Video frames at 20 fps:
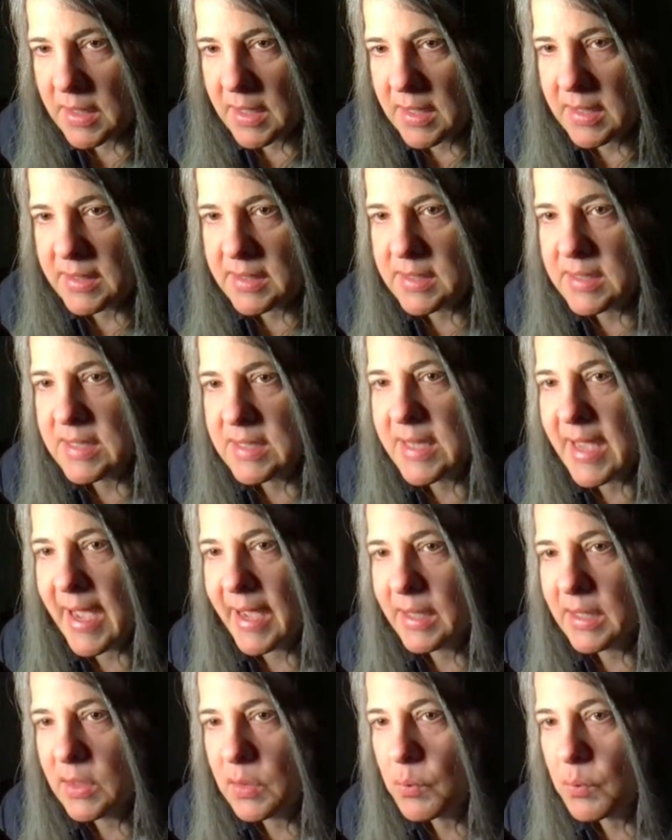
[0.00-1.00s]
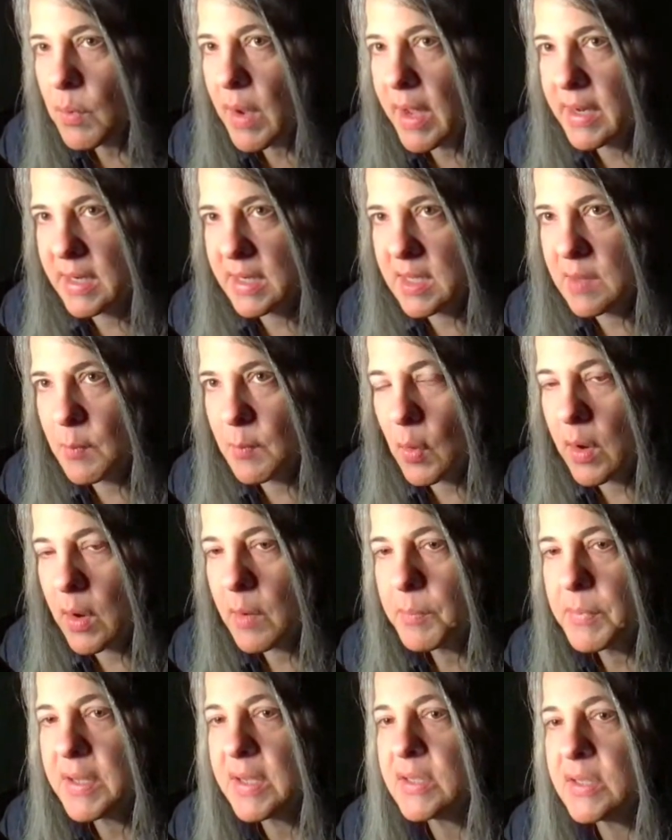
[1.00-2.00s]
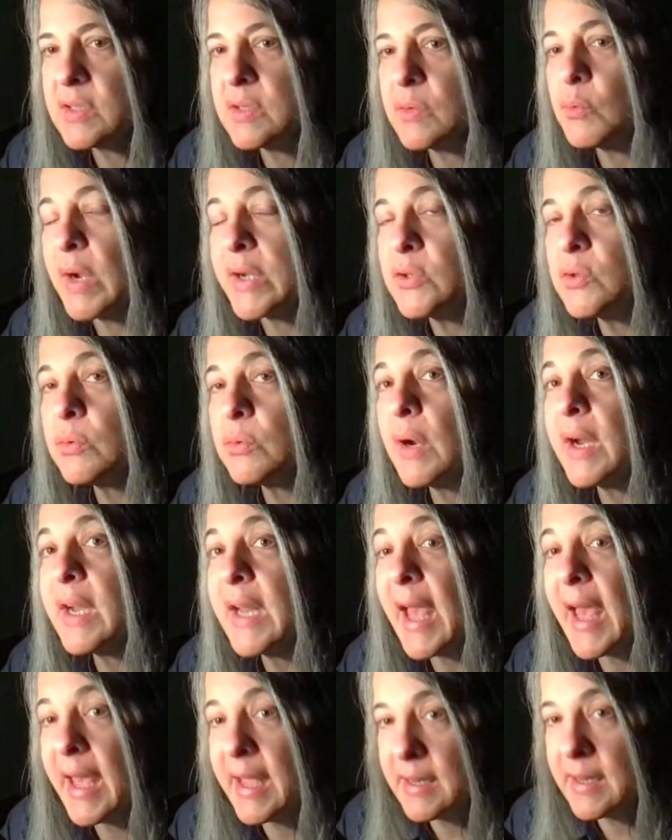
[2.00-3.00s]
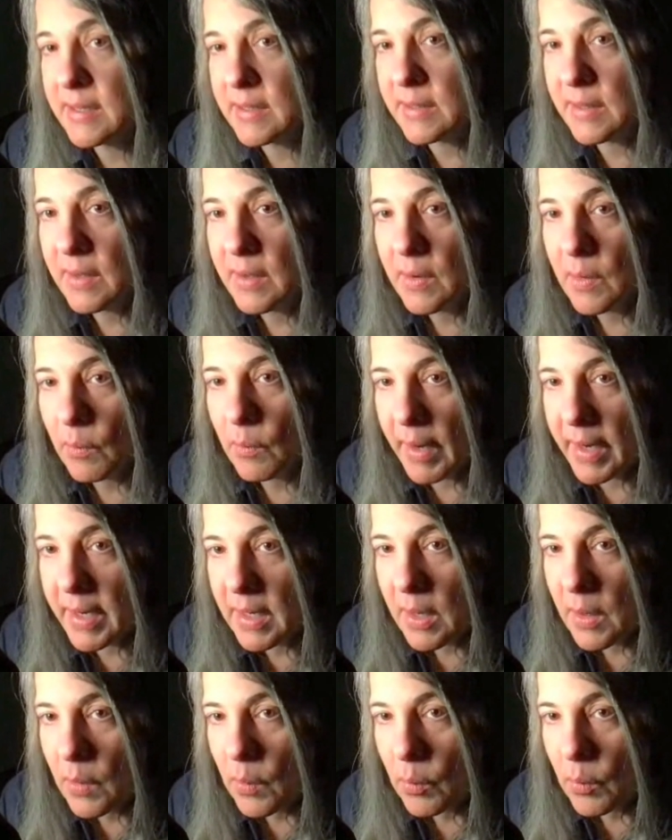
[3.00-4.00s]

And it's not in red anymore because the retrograde ended, right?